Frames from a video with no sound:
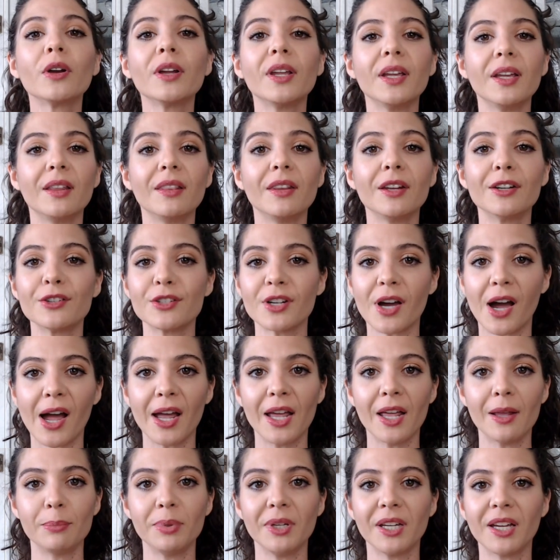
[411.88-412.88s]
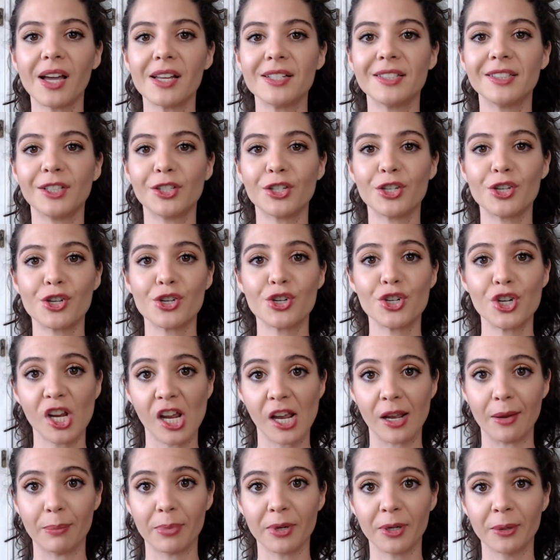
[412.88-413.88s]
in their diet because it's
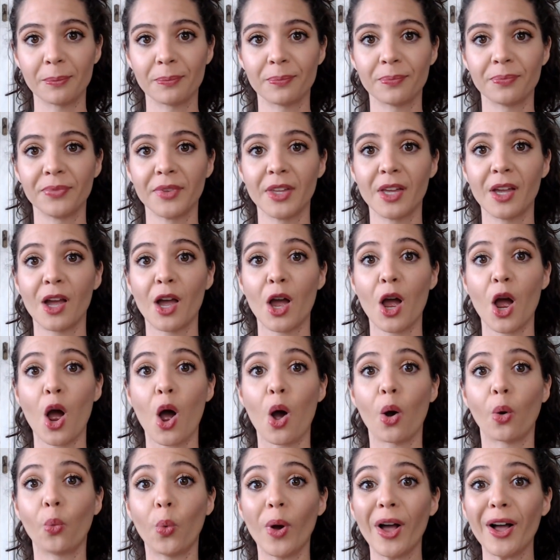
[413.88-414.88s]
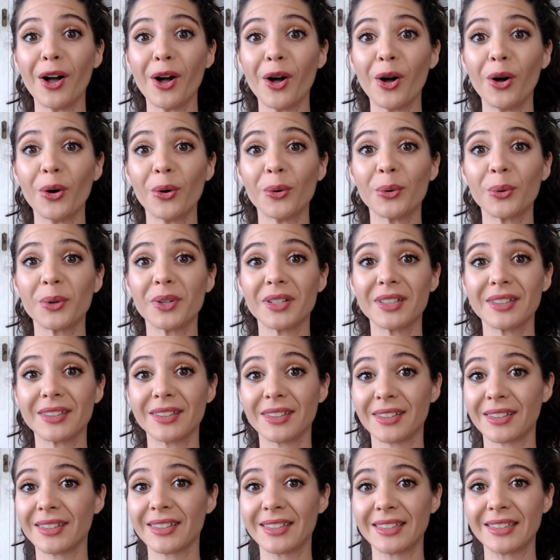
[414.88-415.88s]
cheap. Well,
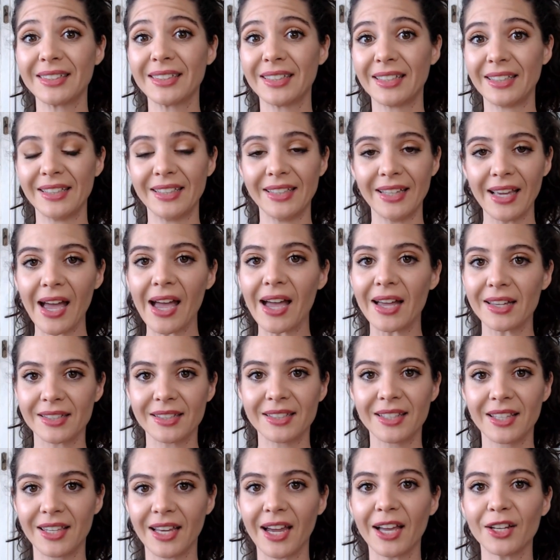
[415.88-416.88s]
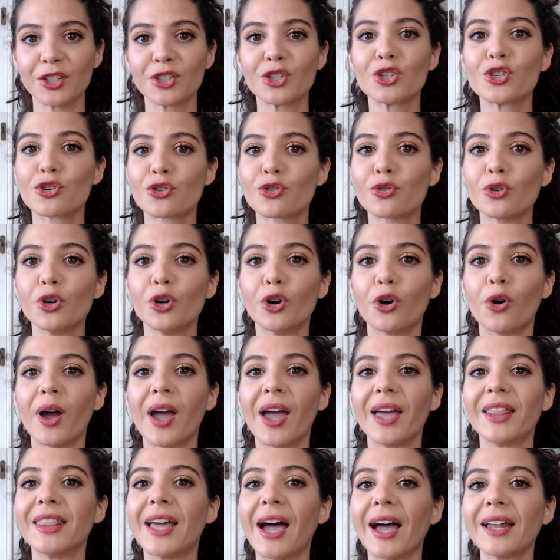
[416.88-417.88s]
Yes, that's true.
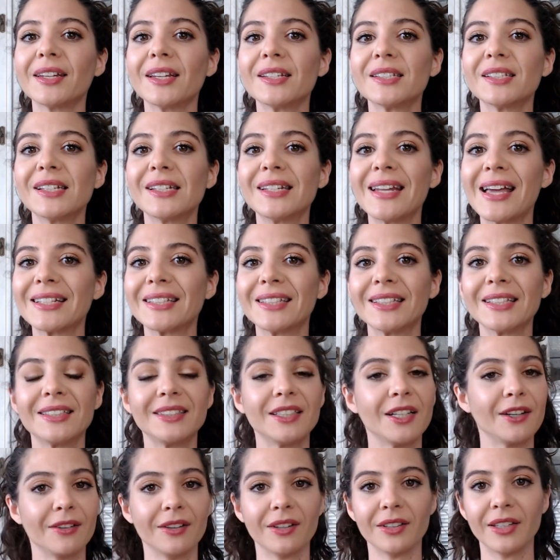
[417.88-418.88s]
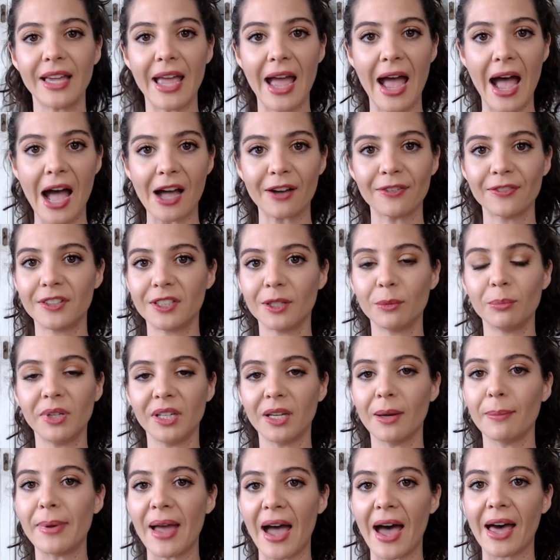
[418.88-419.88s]
And that doesn't necessarily have to be
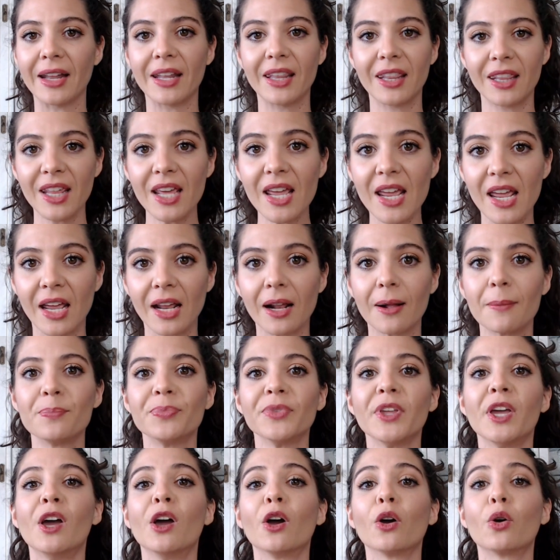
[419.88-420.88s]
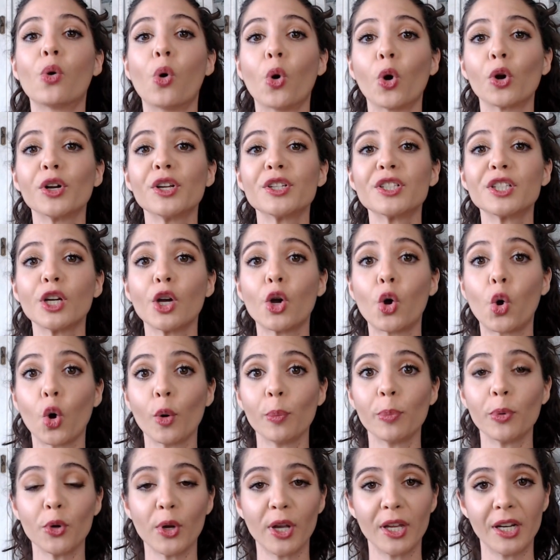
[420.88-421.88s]
a bad thing. Corn is
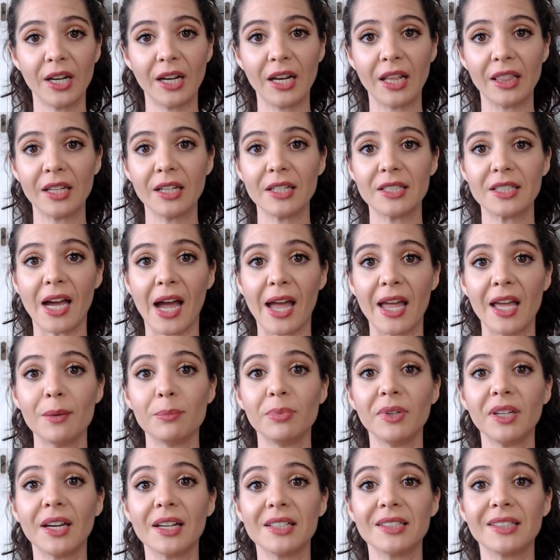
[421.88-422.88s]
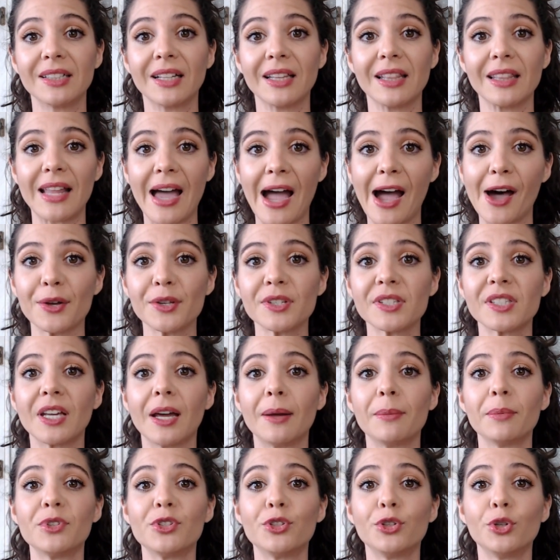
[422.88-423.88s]
incorporated in the diet because it allows
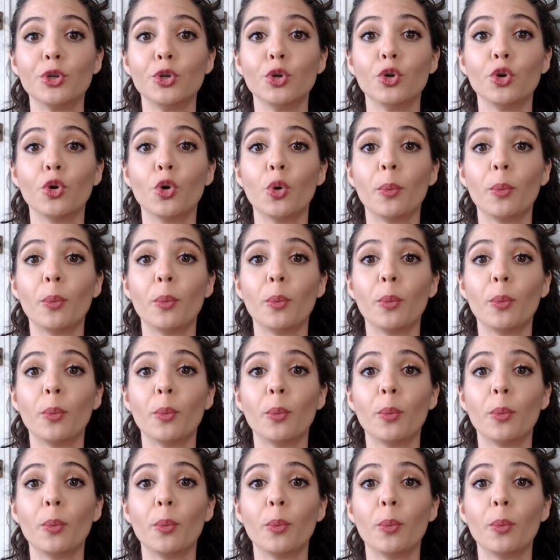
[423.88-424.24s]
them to